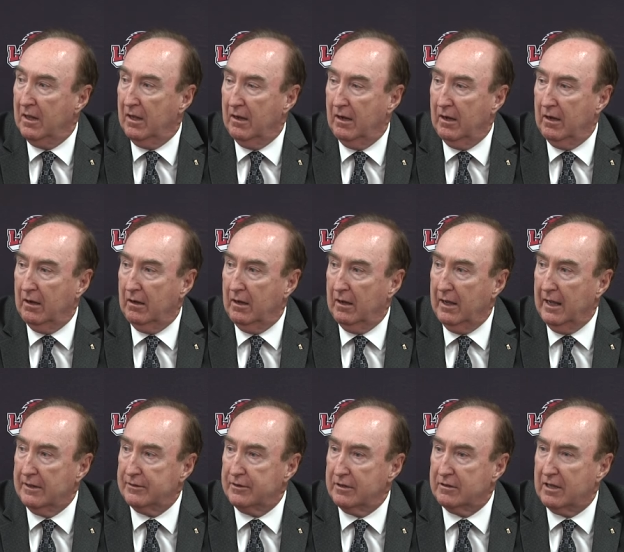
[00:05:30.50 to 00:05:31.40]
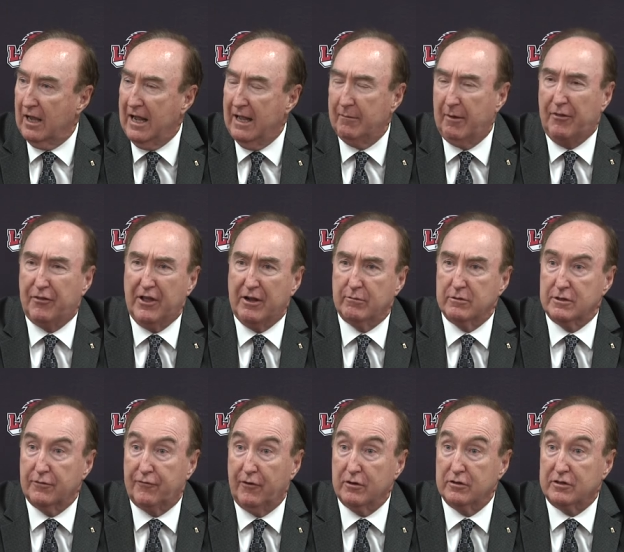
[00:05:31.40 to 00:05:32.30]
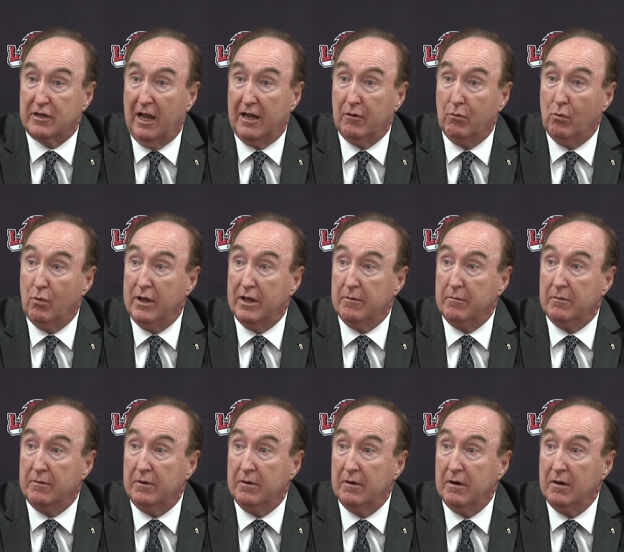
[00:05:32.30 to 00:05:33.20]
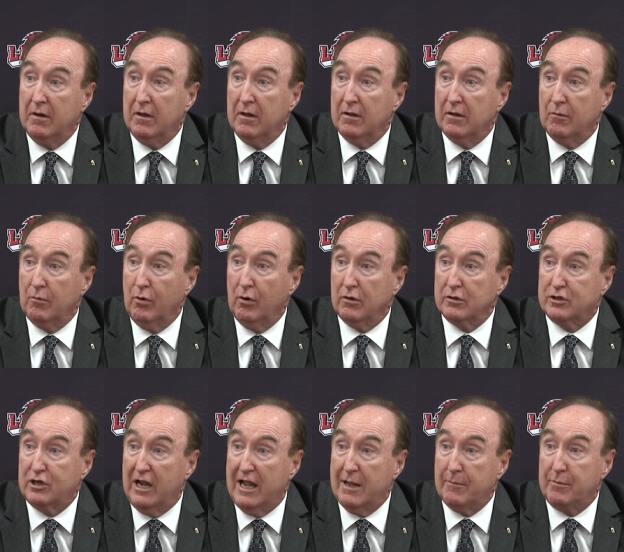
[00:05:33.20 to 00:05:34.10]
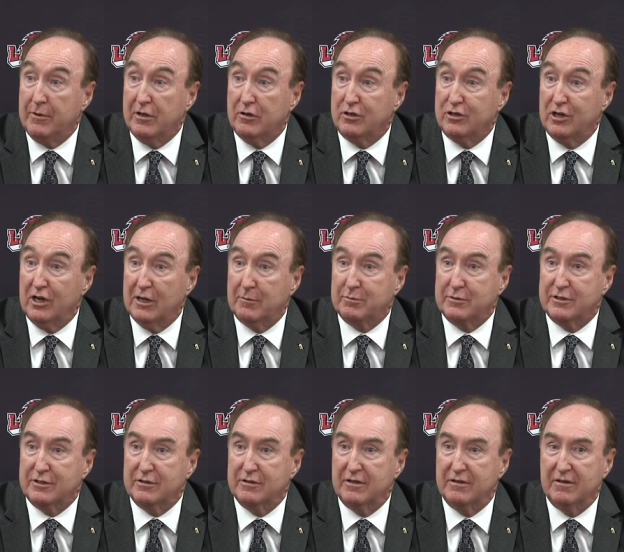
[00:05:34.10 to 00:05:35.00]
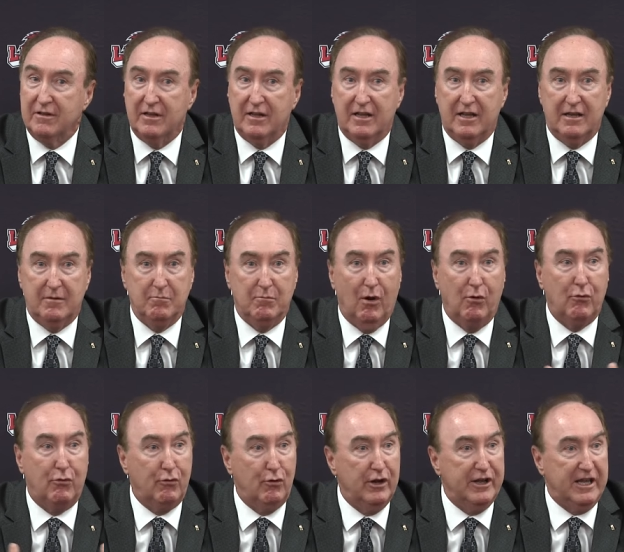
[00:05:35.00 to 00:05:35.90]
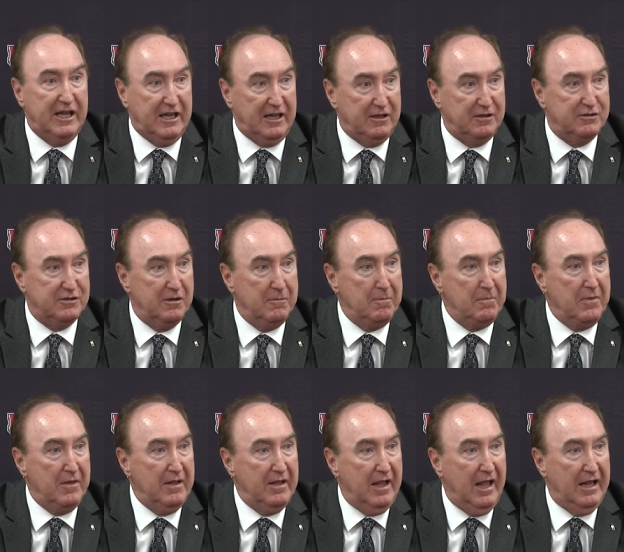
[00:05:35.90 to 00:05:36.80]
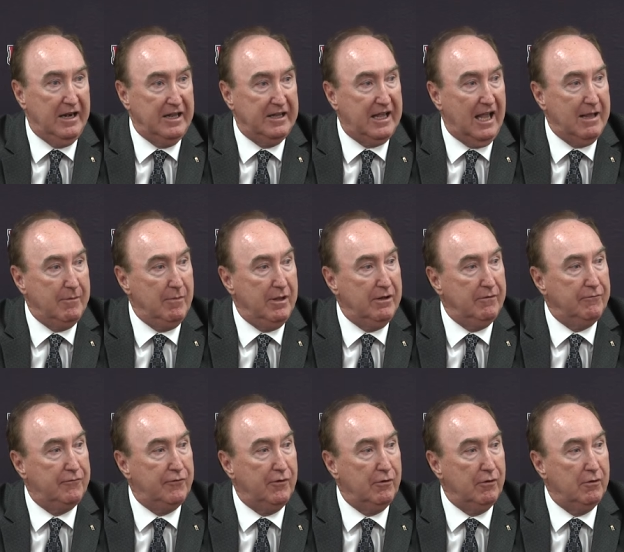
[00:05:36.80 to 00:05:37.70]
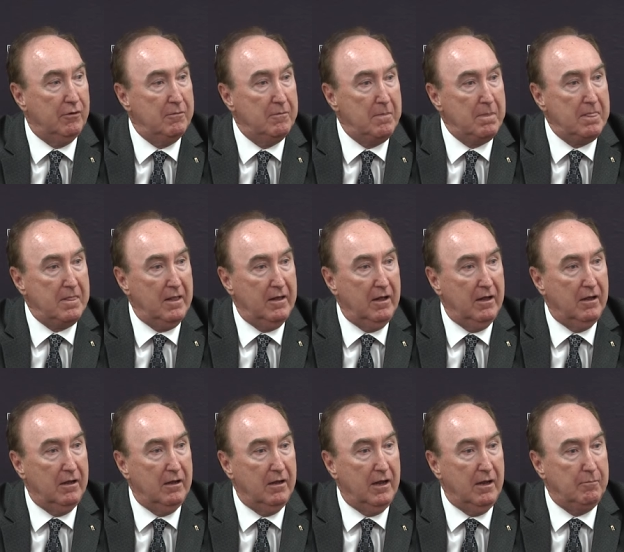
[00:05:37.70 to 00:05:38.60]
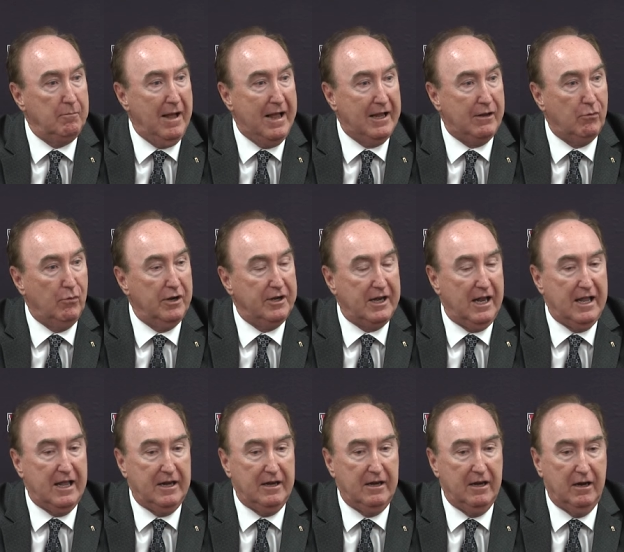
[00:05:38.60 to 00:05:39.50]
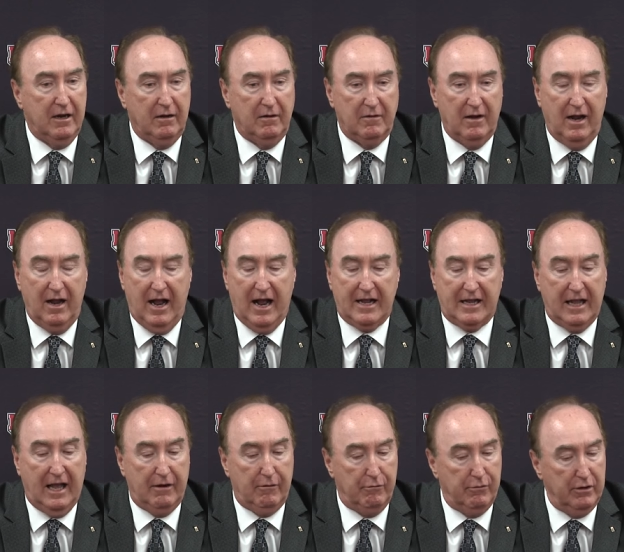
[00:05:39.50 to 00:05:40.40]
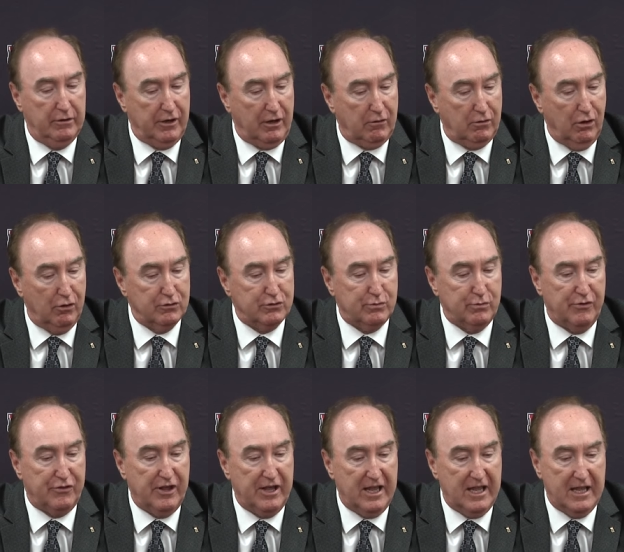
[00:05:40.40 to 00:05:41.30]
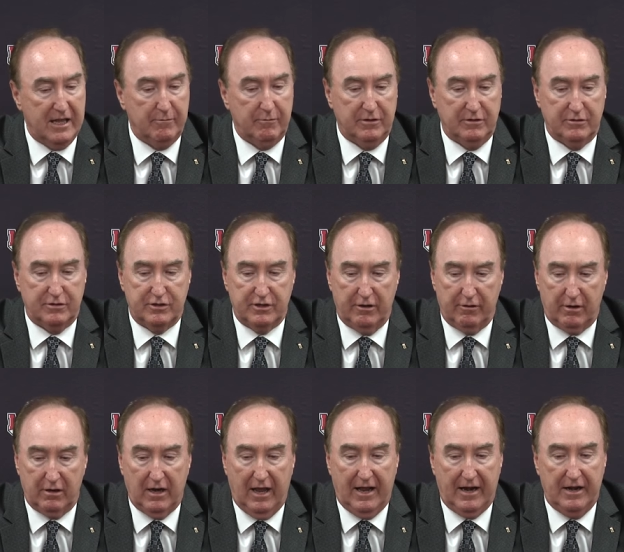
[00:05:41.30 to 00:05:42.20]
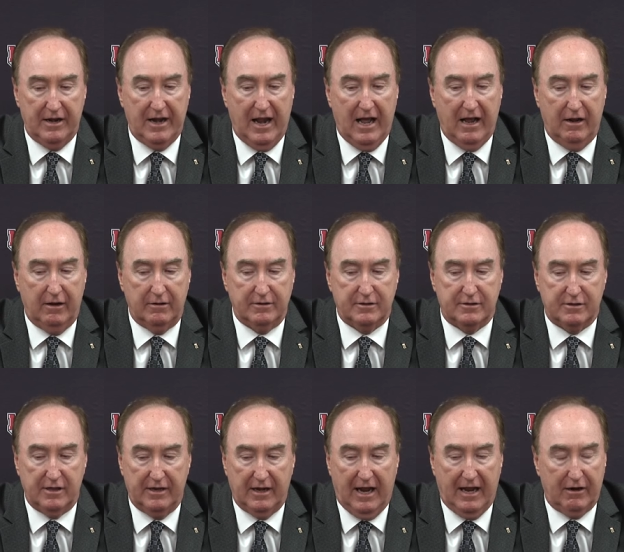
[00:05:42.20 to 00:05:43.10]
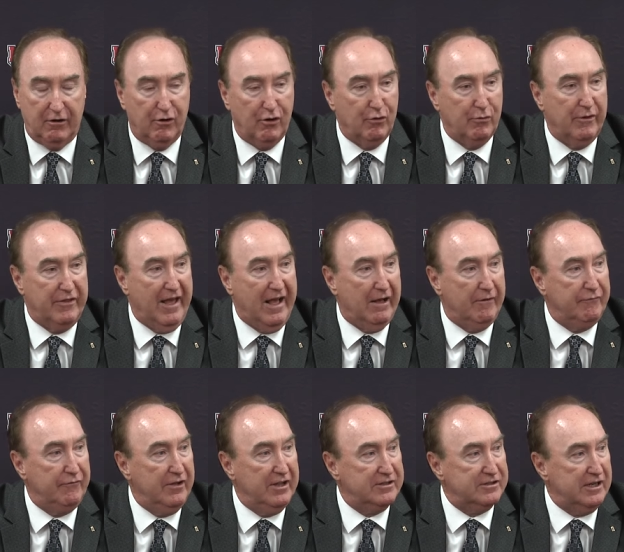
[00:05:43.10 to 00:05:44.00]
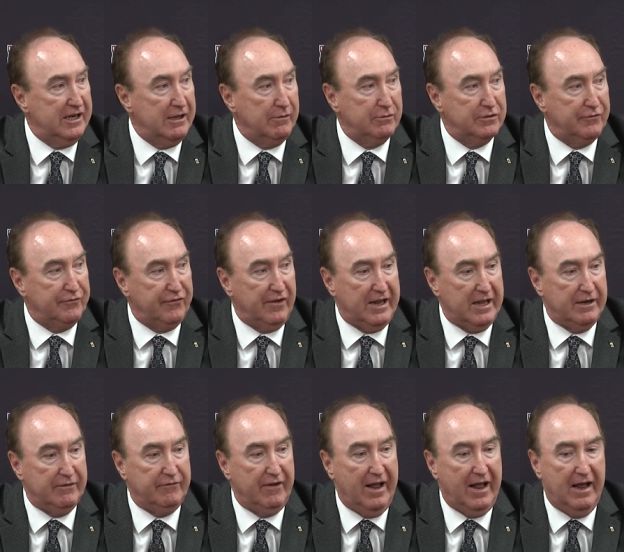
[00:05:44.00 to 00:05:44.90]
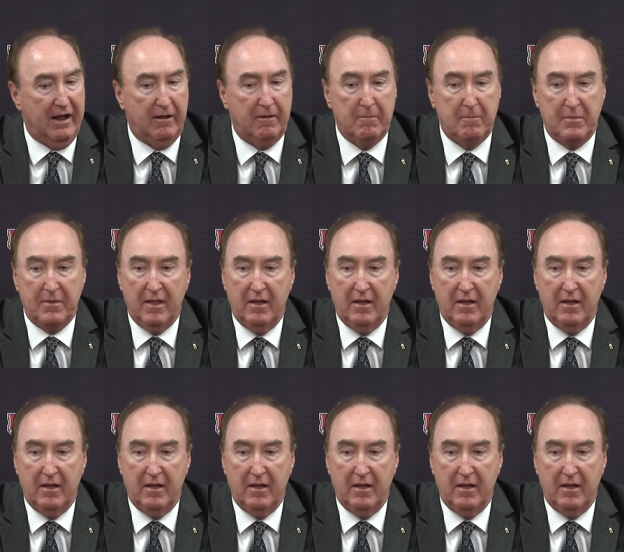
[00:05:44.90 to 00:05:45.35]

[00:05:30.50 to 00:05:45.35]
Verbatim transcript: uh, at the time, I think was the first guy to win world championships in both leagues and he came in for uh, a banquet, and uh, I got really close with him and shared a lot of knowledge that I learned with Al Vincent. He was a fan of Al.